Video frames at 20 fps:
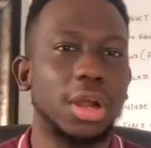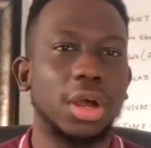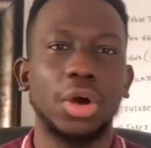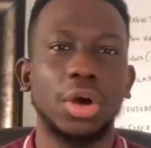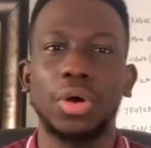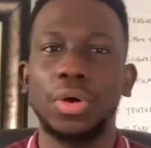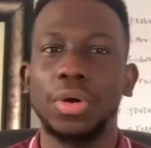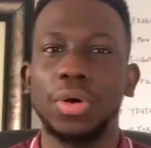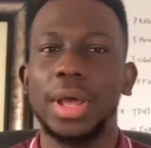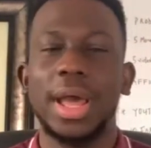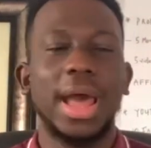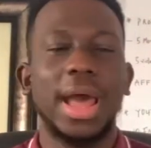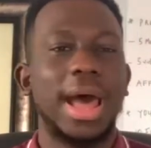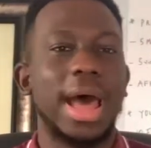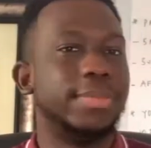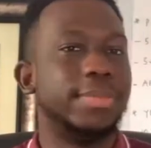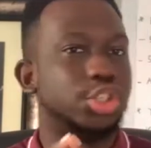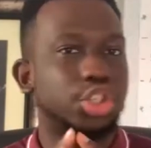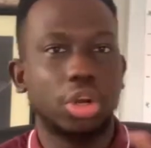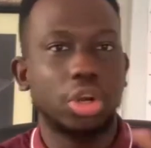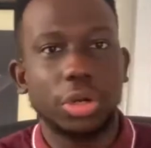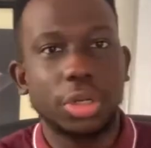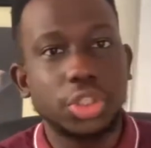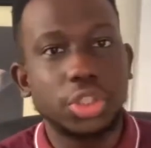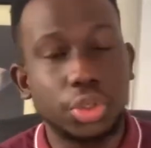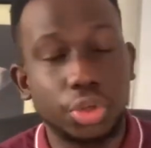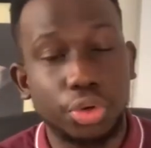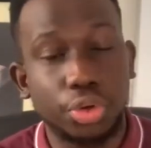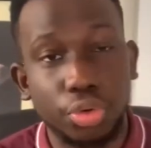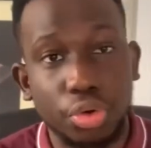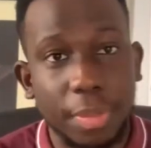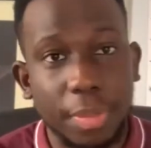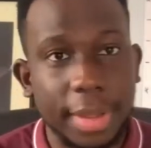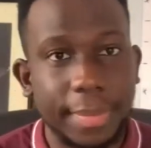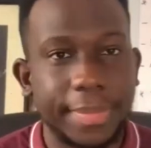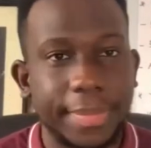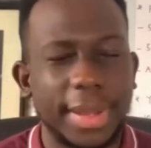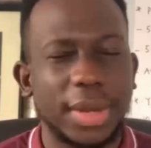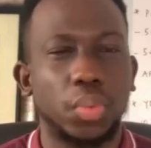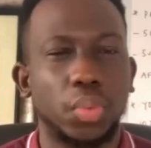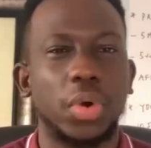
or I'm struggling to grow my beard,